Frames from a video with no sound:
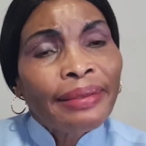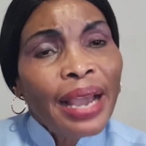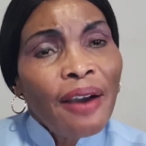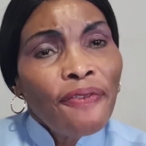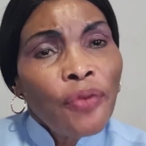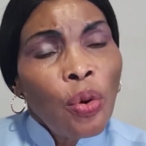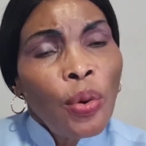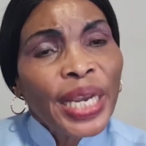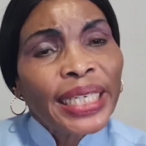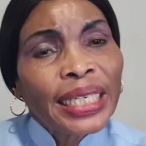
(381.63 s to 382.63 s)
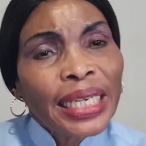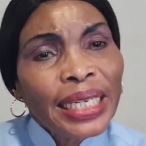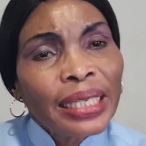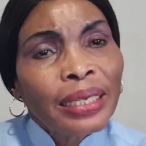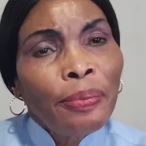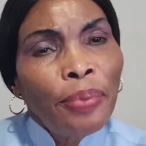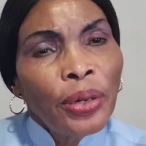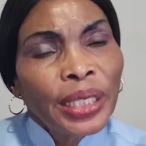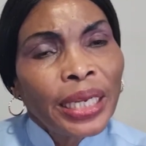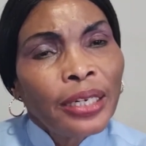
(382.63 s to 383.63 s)
Therefore, it is
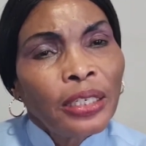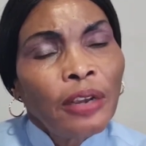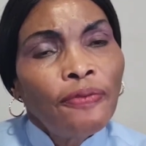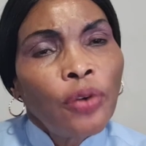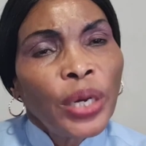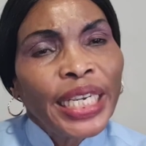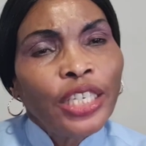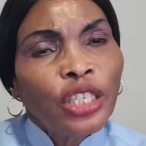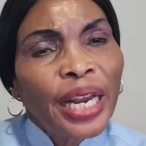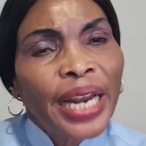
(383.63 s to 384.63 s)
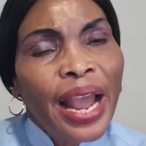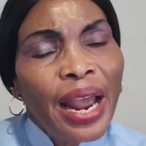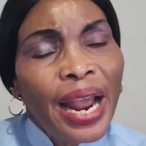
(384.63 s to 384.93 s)
important for each and